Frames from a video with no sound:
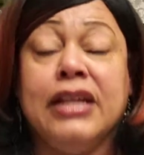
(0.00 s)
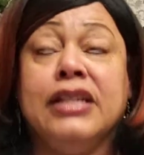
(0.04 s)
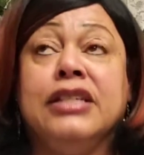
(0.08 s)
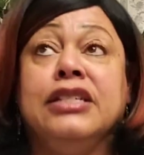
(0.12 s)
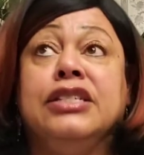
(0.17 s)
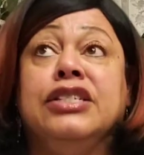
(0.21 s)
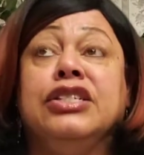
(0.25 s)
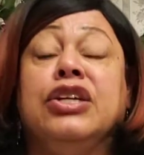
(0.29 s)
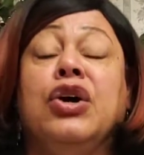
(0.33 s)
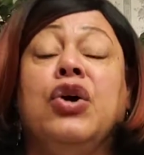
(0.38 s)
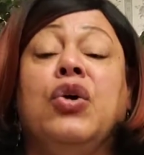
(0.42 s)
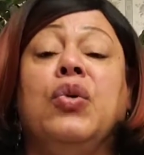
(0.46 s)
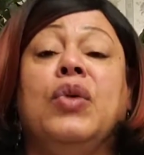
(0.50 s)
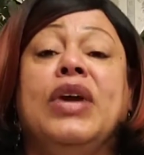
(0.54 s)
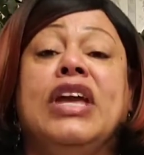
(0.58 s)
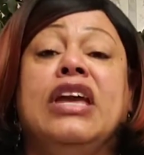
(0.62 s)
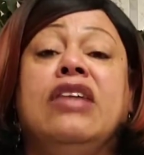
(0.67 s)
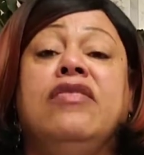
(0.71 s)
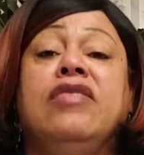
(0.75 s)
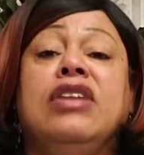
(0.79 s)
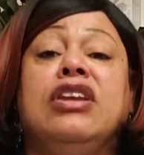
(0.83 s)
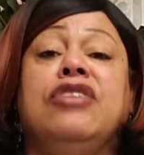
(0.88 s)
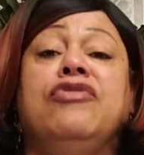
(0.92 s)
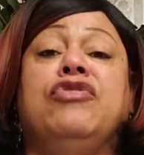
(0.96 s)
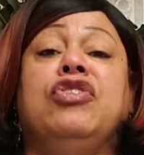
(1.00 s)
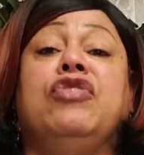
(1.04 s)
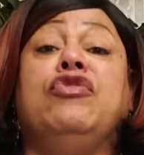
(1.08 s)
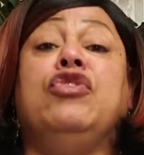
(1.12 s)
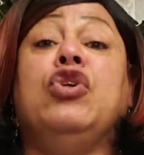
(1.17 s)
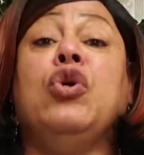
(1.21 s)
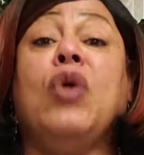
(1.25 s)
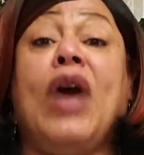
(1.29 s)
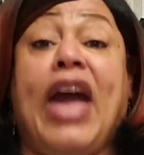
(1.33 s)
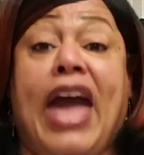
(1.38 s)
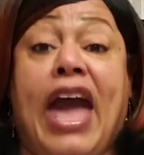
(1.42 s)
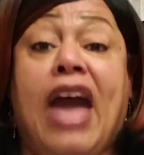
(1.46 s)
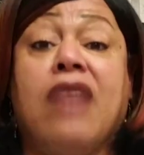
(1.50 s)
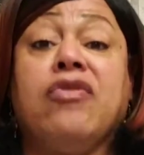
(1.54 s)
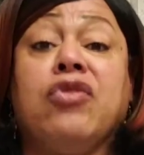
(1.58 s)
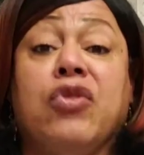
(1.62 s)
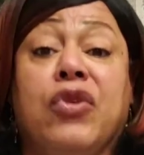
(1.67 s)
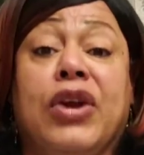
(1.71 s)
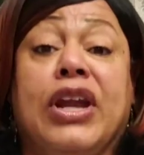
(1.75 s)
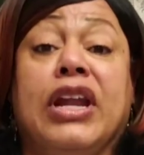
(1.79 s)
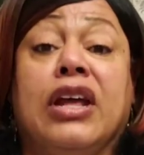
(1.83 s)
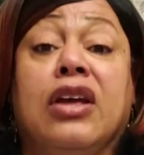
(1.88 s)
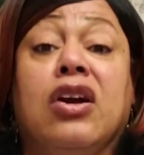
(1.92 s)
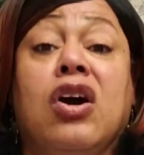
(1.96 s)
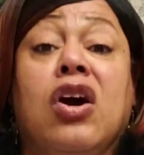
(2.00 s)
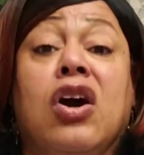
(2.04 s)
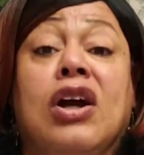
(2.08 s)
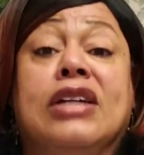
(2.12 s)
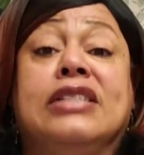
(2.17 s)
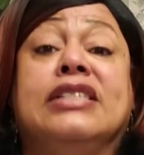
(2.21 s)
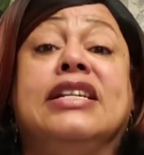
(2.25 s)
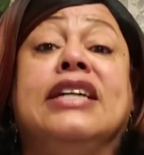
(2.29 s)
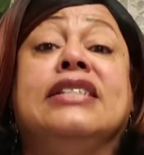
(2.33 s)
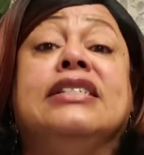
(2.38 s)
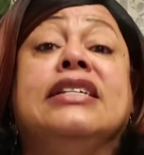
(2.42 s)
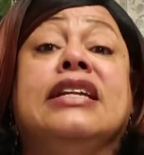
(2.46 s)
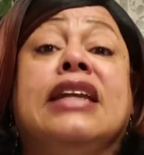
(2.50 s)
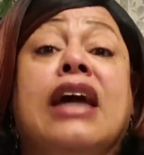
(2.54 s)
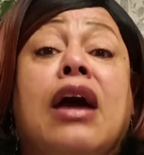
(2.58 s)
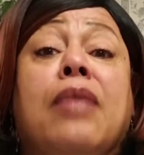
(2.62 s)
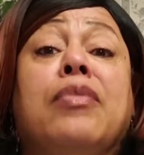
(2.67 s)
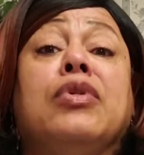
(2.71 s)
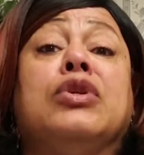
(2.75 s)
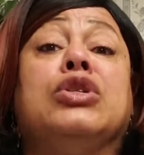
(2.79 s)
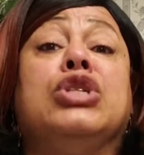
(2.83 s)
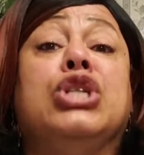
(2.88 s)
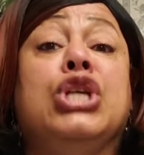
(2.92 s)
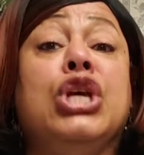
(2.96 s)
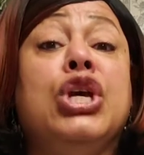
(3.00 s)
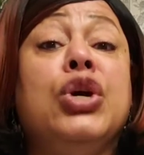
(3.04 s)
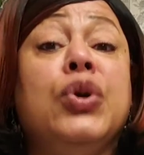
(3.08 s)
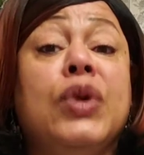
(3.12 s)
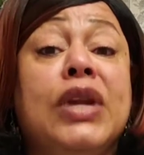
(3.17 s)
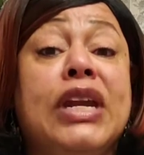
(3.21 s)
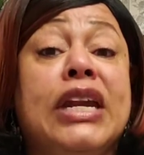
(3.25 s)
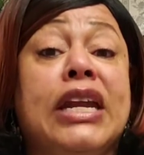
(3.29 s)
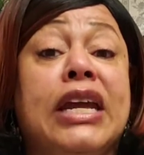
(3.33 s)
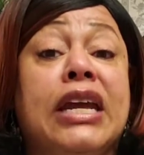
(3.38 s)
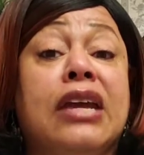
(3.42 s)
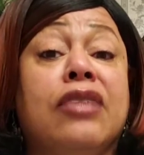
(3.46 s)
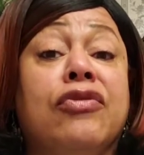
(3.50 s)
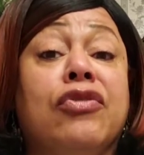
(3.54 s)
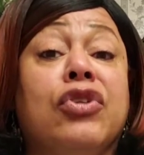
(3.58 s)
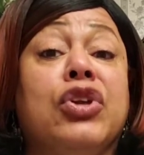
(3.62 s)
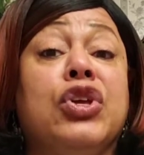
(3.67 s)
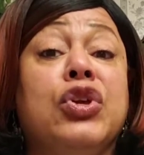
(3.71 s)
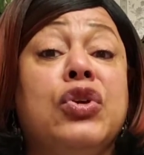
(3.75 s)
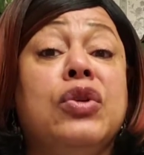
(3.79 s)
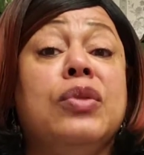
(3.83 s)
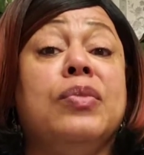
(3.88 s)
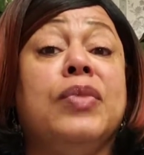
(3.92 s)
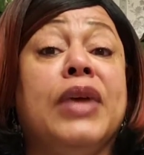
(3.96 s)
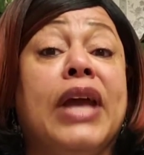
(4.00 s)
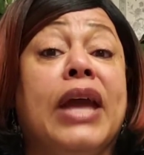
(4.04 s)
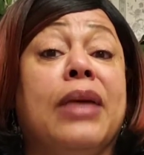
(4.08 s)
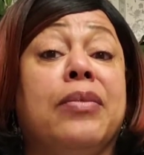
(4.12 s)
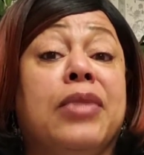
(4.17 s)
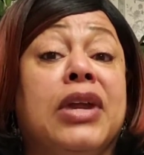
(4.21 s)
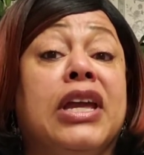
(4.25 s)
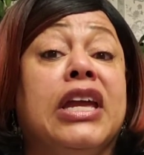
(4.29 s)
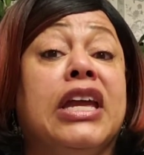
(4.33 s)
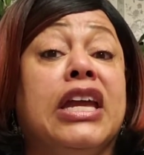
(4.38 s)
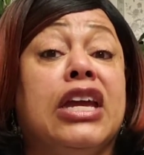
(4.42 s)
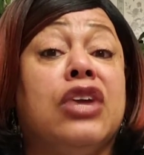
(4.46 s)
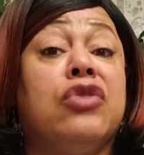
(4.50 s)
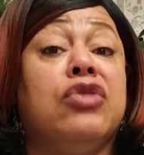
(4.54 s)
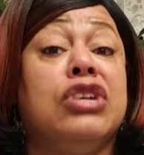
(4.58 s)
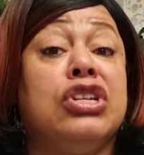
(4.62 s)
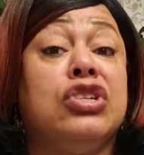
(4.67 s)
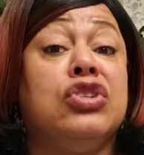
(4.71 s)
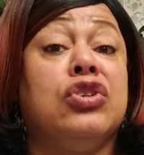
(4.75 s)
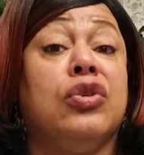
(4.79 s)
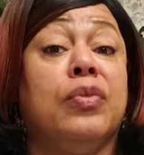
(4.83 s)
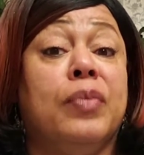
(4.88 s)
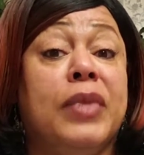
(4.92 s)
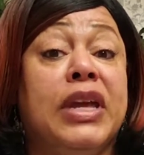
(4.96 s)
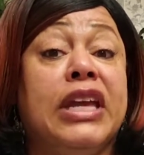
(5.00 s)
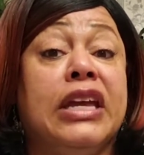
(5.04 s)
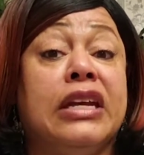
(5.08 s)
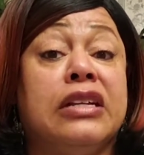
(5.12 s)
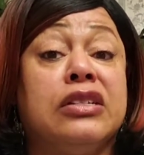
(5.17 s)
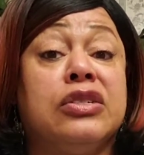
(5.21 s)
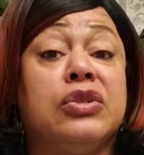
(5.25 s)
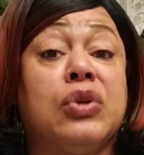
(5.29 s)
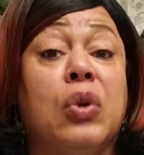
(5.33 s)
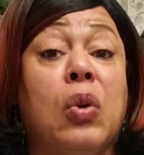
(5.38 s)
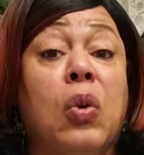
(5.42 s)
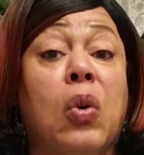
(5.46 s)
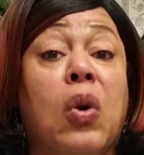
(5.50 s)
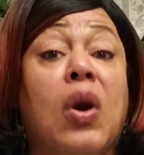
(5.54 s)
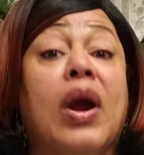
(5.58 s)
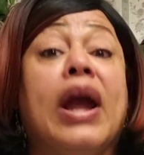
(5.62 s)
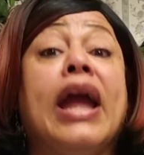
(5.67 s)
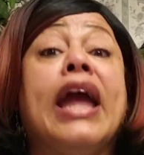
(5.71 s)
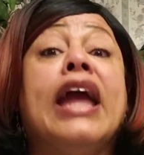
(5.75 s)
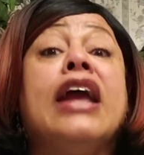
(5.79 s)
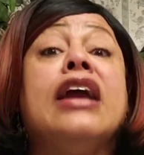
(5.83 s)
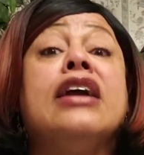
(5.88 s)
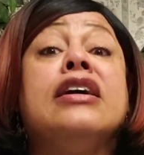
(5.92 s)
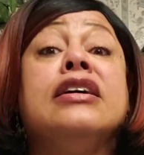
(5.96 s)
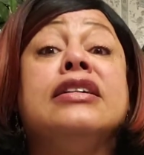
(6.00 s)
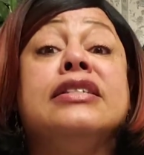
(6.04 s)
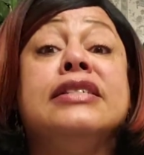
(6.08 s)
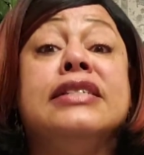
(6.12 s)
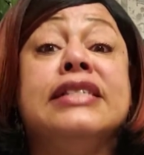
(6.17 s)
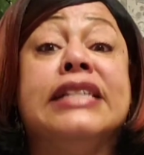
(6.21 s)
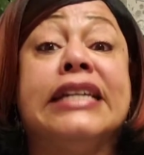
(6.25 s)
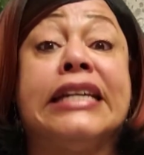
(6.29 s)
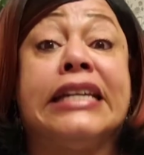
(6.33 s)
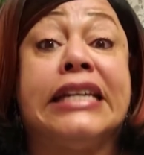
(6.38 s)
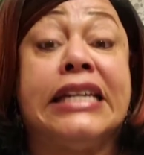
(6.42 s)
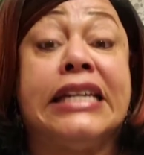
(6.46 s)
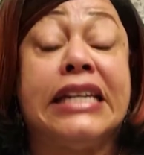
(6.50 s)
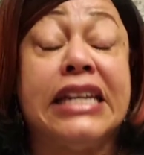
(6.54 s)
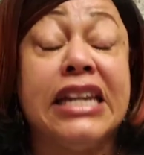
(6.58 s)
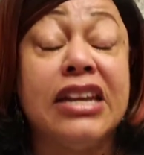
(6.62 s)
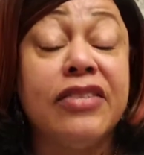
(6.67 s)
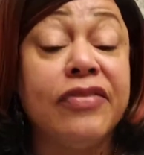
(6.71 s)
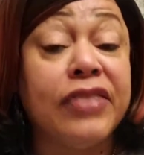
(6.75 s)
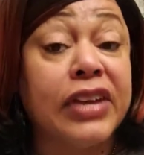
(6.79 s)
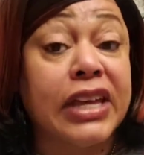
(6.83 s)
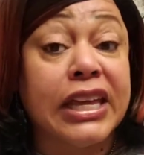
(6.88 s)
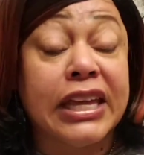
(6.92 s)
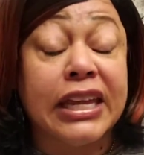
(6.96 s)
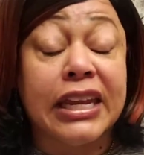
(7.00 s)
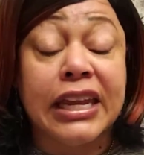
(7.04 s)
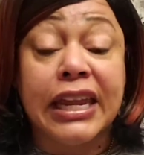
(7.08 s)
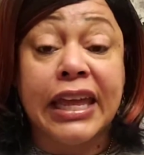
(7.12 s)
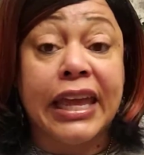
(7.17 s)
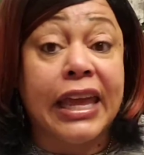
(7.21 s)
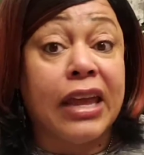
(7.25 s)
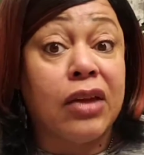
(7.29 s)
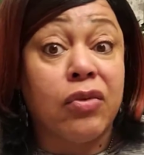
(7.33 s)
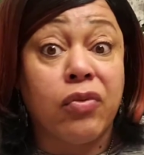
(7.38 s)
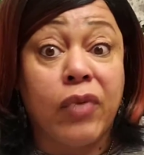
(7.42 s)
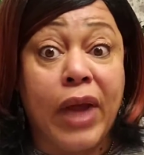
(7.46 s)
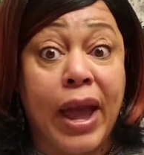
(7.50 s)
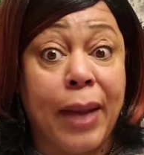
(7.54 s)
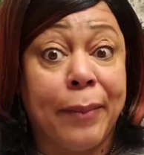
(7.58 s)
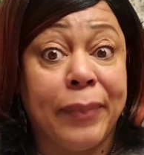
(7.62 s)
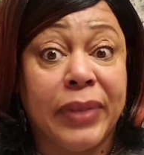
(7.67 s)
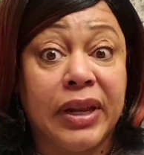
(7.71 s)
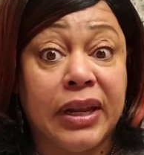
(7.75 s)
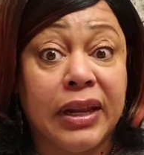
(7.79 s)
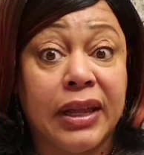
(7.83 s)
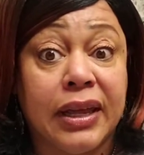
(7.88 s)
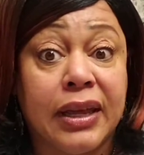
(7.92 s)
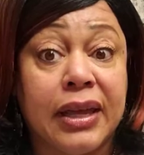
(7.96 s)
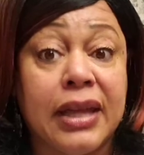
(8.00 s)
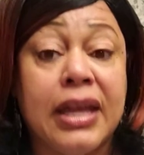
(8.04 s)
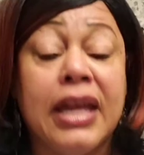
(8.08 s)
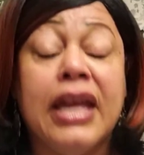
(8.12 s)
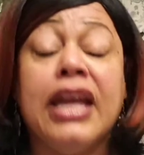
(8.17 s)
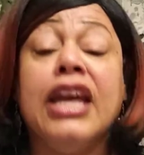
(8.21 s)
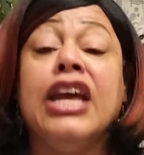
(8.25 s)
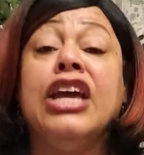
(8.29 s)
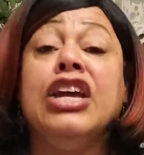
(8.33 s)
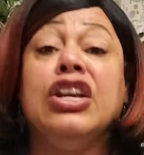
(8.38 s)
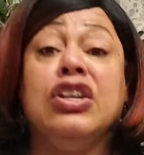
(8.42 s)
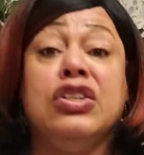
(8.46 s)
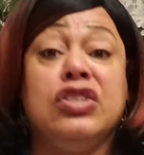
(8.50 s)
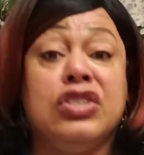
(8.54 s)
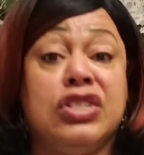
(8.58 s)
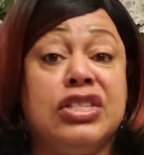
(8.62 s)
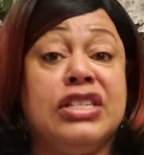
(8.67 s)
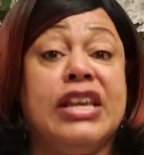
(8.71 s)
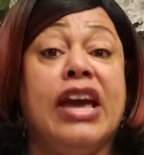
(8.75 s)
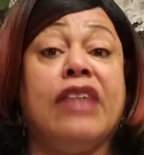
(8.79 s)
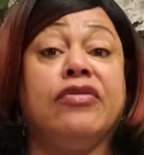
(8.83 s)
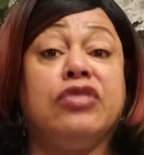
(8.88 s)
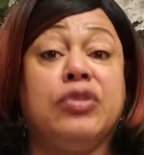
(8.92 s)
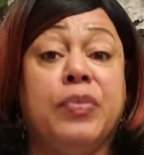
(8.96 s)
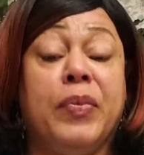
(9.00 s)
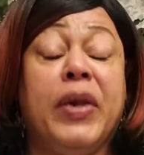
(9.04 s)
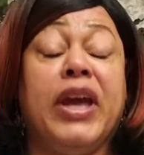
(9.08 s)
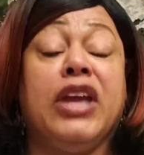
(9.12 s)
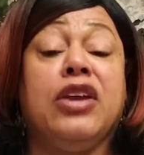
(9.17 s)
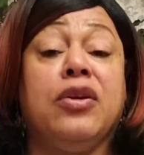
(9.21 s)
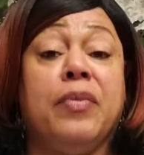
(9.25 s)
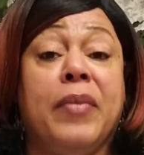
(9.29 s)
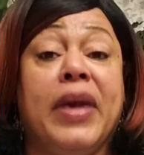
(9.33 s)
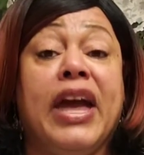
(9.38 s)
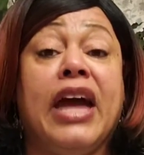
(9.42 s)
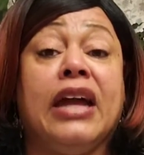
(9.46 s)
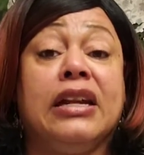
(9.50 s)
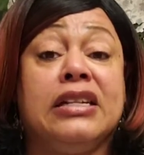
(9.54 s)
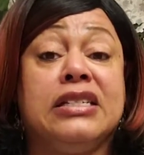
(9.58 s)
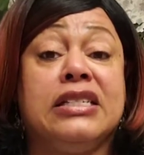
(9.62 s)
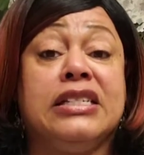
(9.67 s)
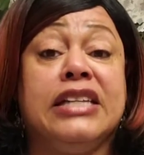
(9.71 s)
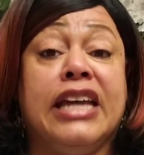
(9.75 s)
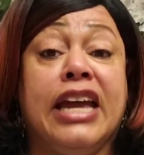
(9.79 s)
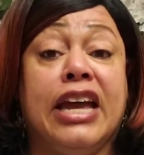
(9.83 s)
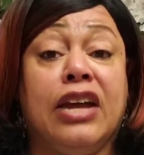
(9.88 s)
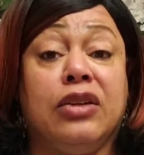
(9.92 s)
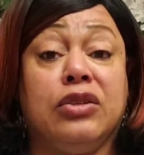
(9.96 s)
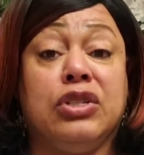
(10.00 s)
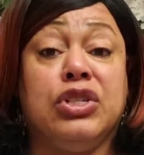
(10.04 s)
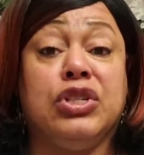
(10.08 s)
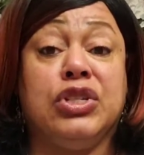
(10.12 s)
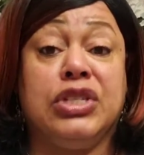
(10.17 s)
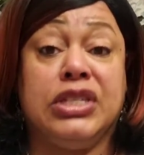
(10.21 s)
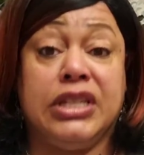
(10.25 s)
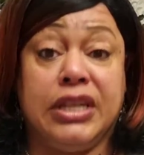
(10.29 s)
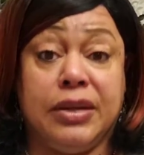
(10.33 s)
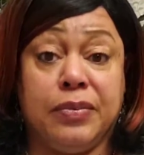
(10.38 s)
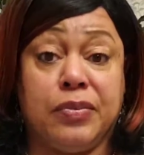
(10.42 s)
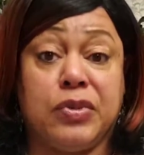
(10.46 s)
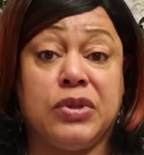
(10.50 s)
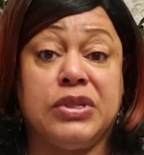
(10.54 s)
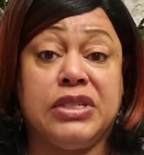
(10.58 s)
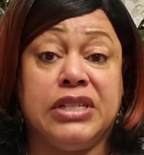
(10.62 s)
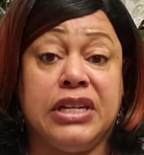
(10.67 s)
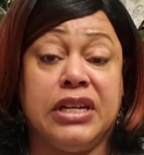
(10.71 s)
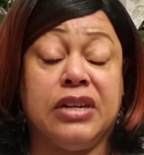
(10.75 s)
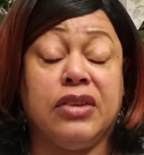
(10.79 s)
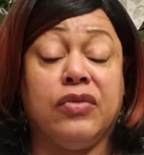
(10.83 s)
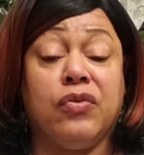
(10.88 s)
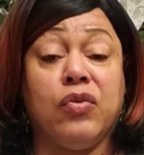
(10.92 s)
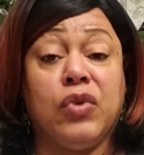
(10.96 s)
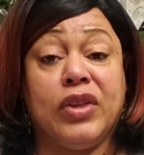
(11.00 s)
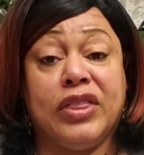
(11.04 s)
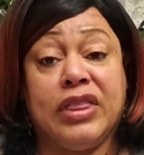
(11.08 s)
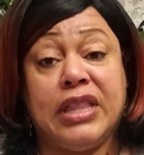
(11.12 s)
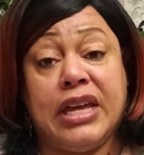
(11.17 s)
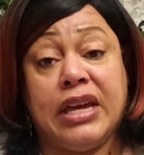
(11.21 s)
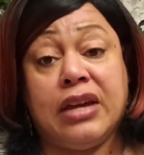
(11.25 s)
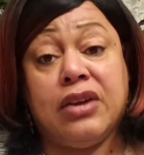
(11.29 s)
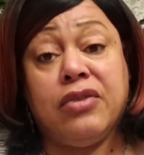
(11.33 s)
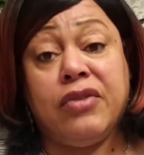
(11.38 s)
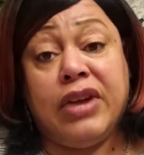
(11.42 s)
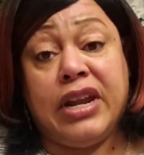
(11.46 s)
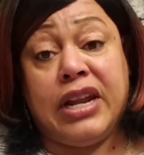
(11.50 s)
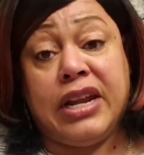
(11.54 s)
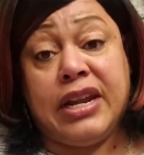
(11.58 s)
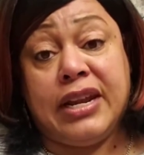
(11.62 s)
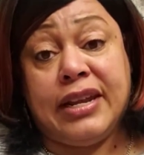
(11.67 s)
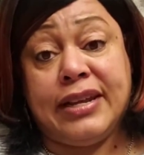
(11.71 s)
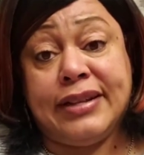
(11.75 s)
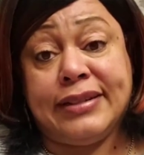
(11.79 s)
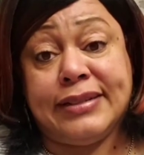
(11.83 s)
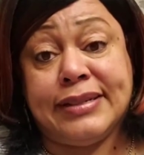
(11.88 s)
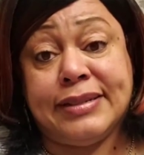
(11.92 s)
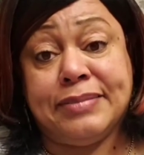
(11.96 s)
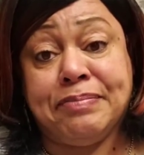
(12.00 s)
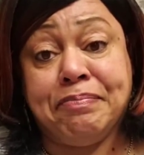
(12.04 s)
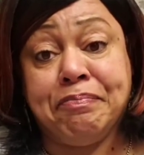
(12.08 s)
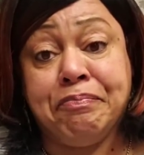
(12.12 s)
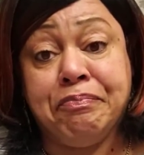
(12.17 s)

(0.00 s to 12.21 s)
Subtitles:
So even if you have credit cards, that's an opportunity for you to be able to increase your Beacon score significantly and rapidly. You just have to pay your balance down to 10% of what that credit is.